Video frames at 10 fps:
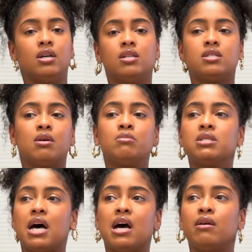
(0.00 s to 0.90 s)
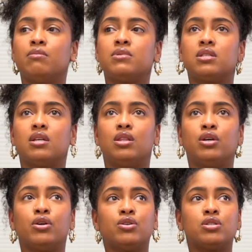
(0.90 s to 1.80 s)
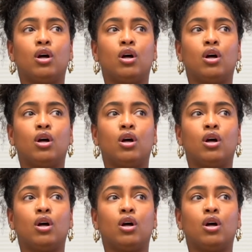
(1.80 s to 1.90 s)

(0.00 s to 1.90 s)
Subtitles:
sometimes there's